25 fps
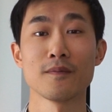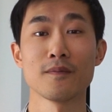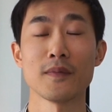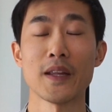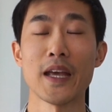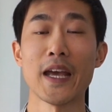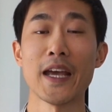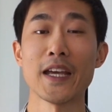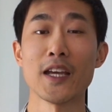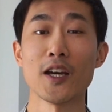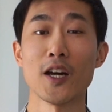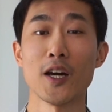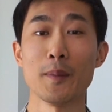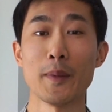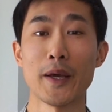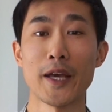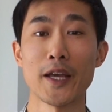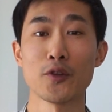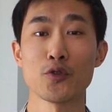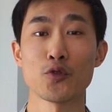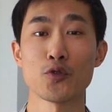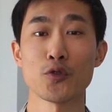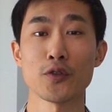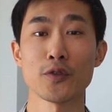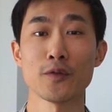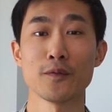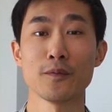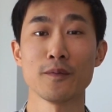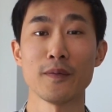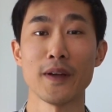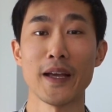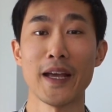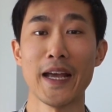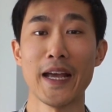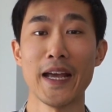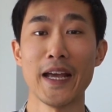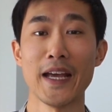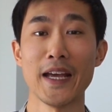Hey, I'm Andrew,
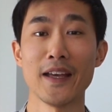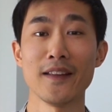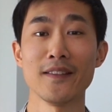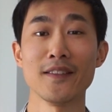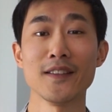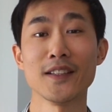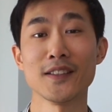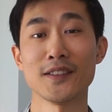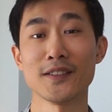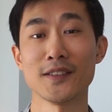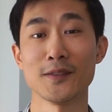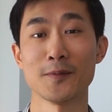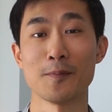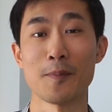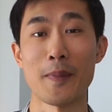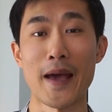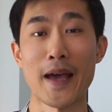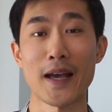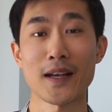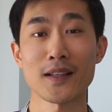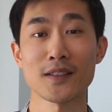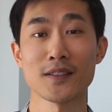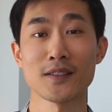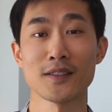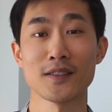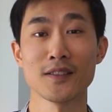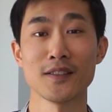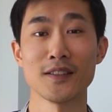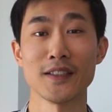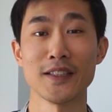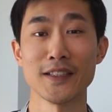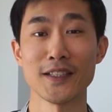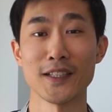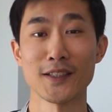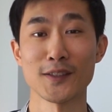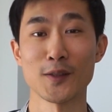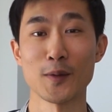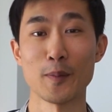and this is Max.
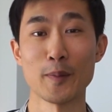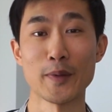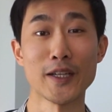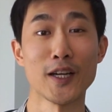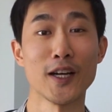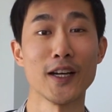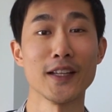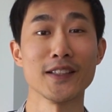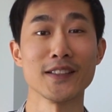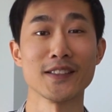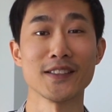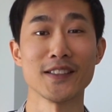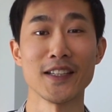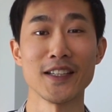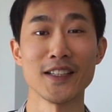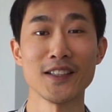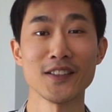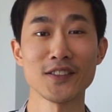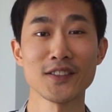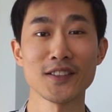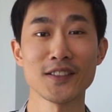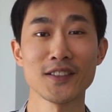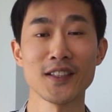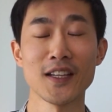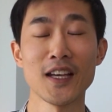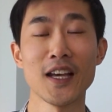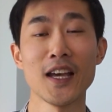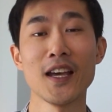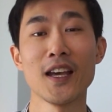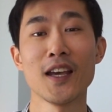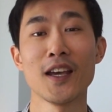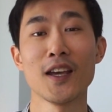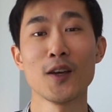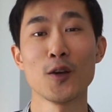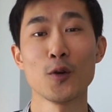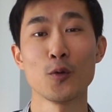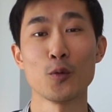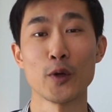He does the behind the scenes.
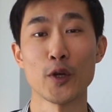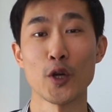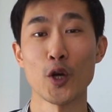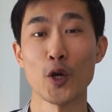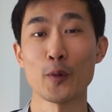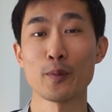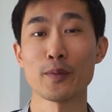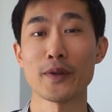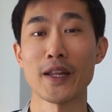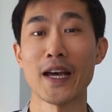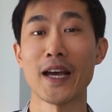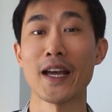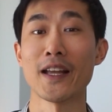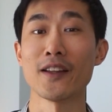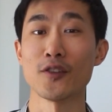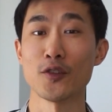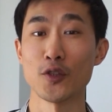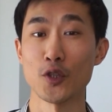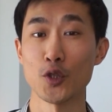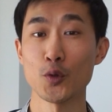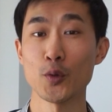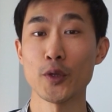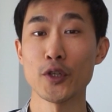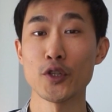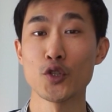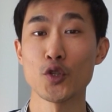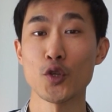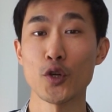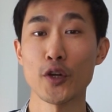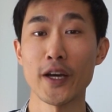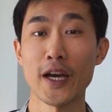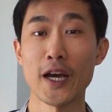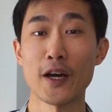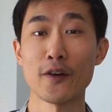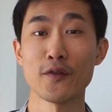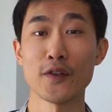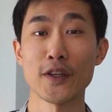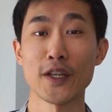We hope that you
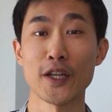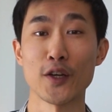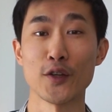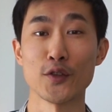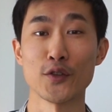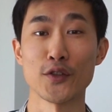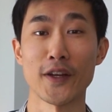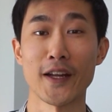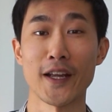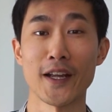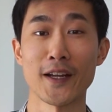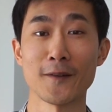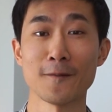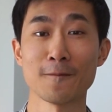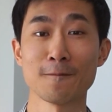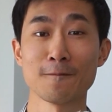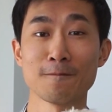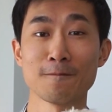enjoy our video today.